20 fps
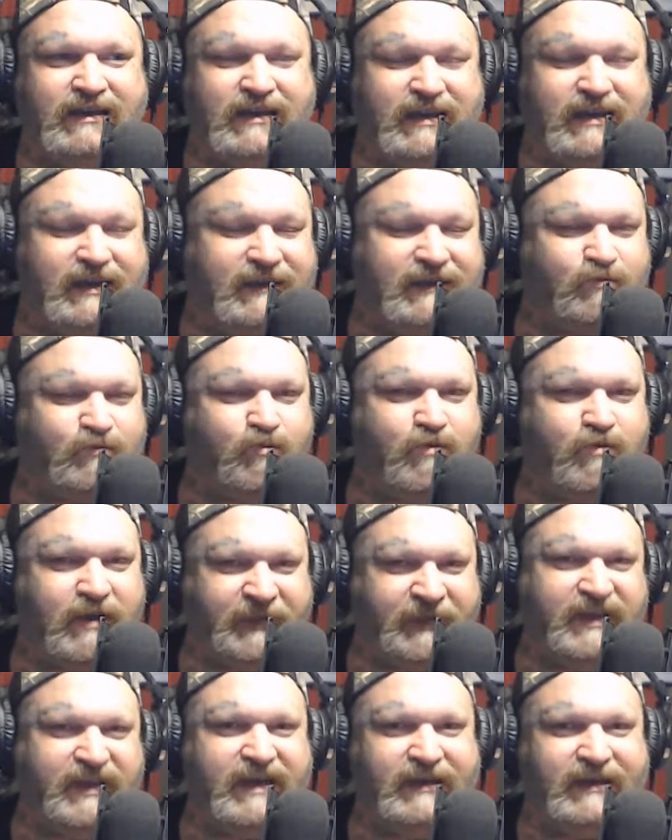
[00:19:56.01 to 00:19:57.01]
He's
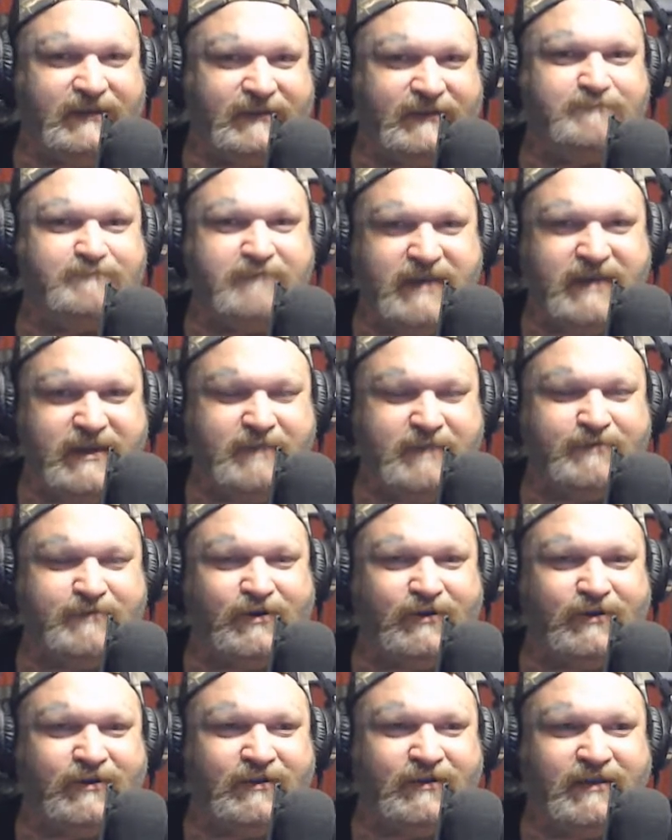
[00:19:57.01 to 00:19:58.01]
with his
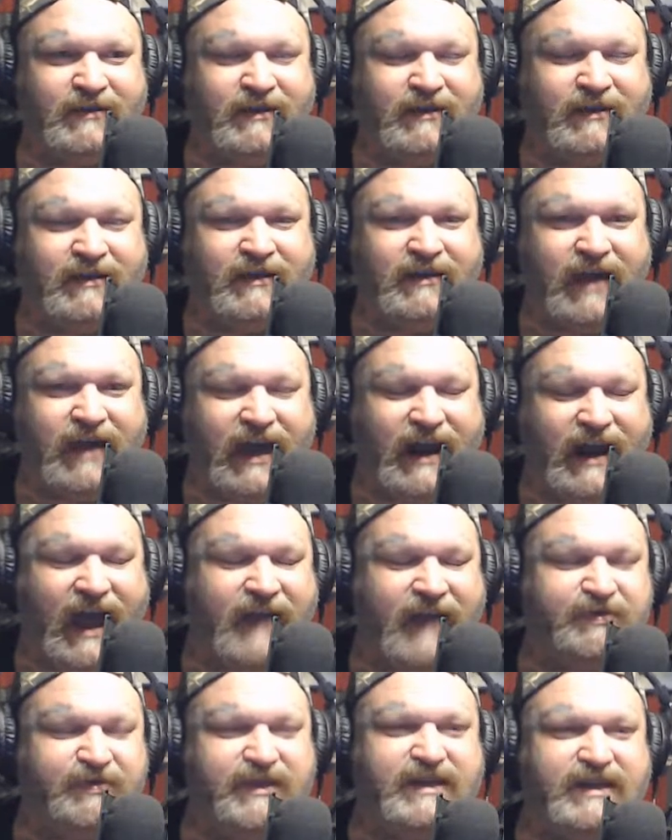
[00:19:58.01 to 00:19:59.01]
people. And
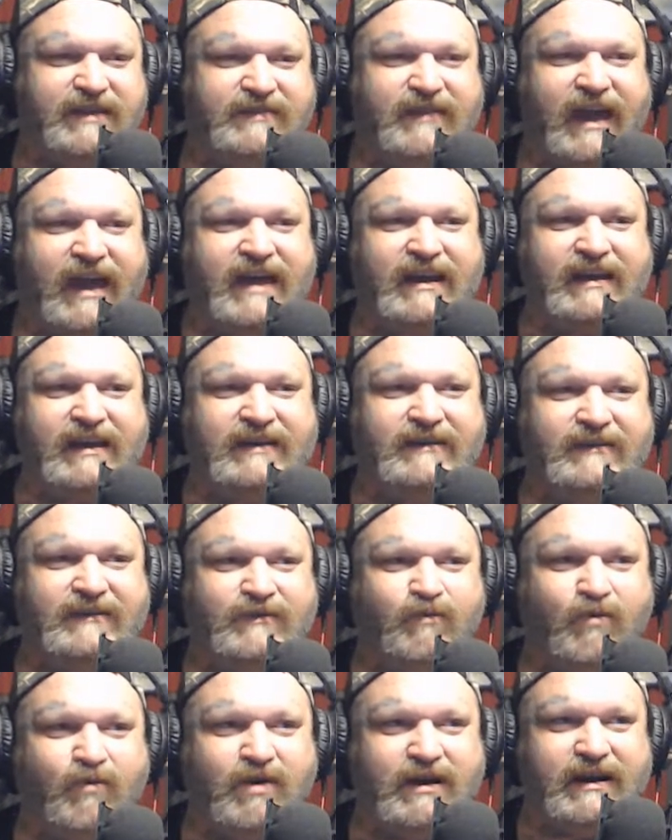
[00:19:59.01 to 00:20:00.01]
I think that
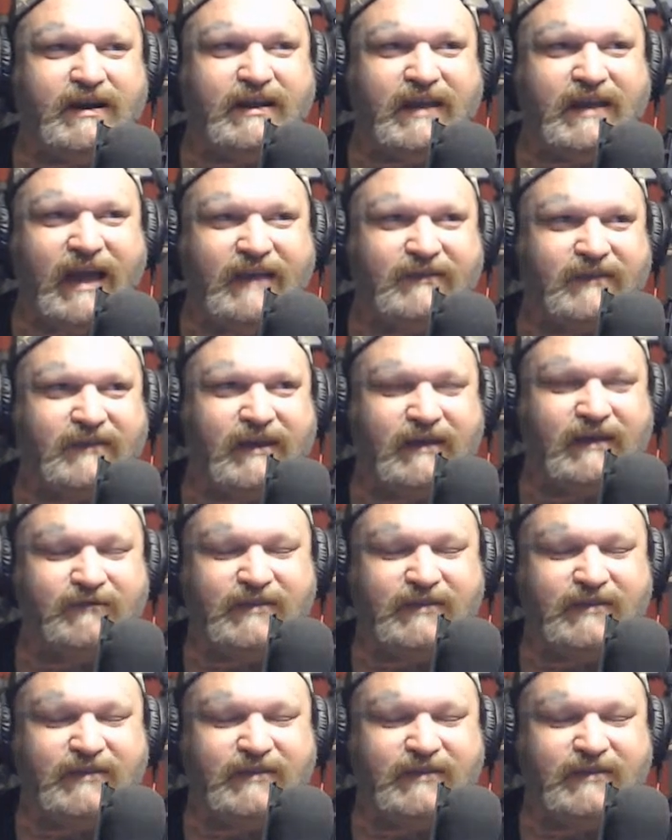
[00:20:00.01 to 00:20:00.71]
is what has